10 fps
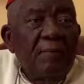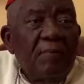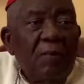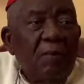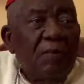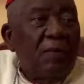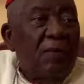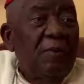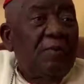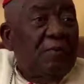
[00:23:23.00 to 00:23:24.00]
because
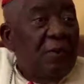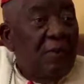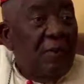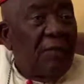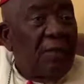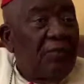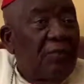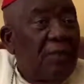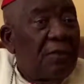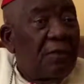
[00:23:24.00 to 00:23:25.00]
I've been seeing the
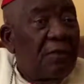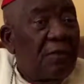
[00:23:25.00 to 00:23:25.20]
president.